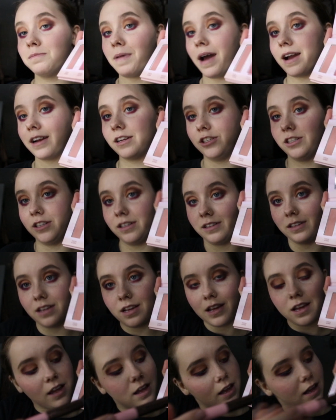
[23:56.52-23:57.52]
packaging
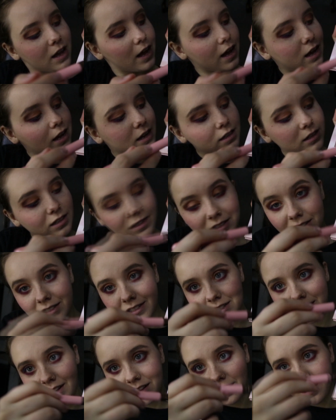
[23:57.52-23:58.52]

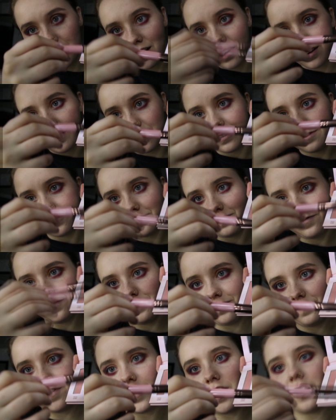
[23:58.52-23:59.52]
has a lot of
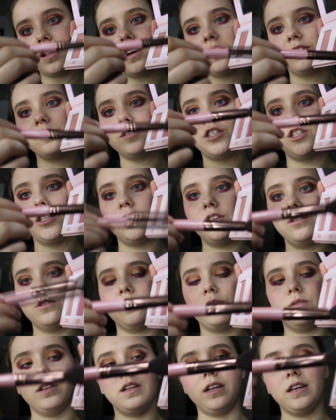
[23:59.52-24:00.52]
fallout too,
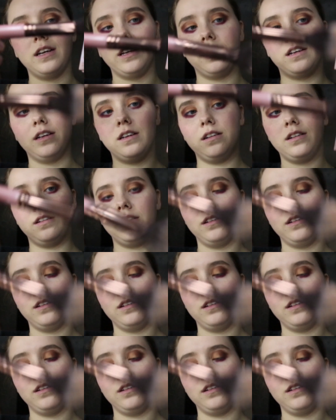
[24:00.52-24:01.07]
like